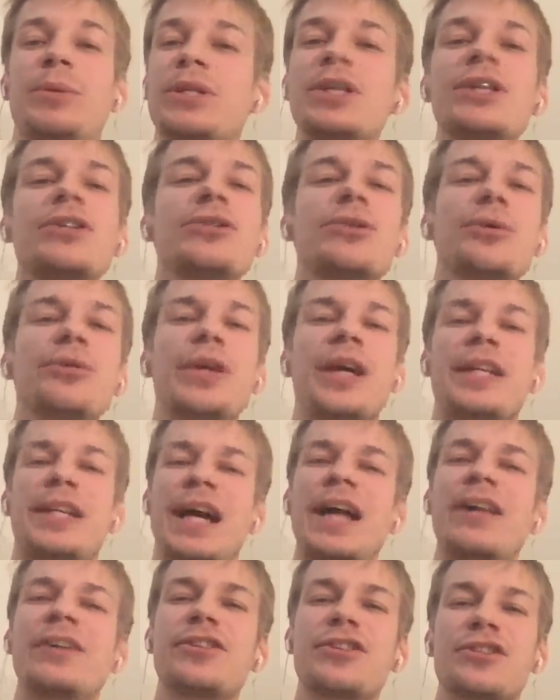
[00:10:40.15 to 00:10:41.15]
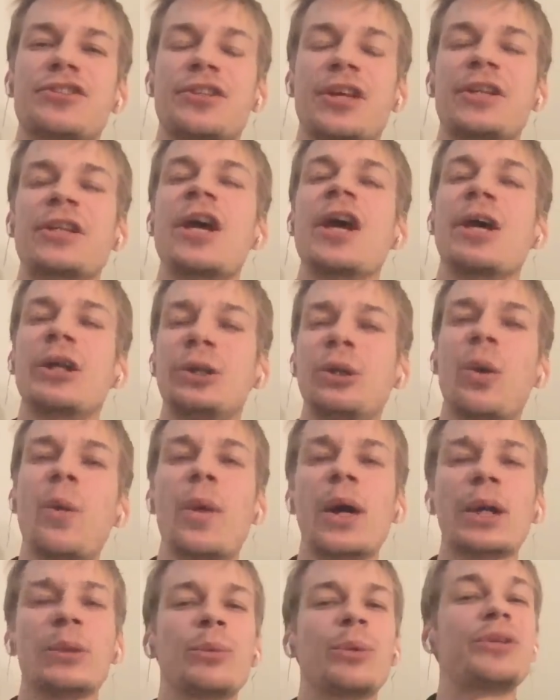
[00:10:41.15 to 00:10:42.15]
We didn't do the analysis that no
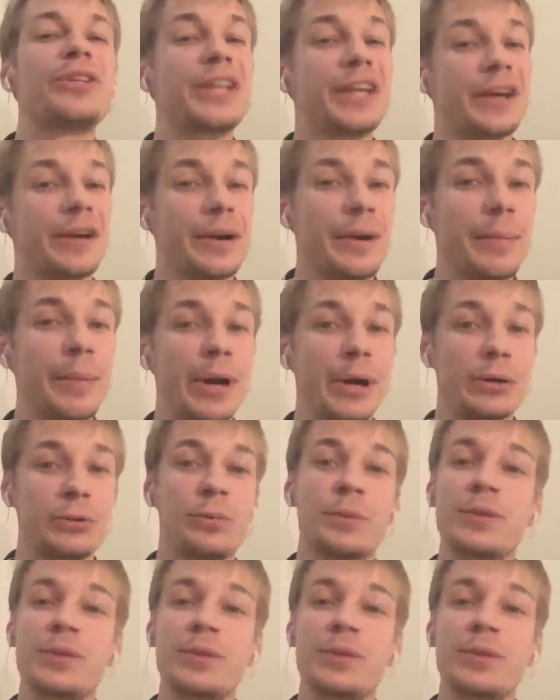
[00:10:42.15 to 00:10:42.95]
one would care about.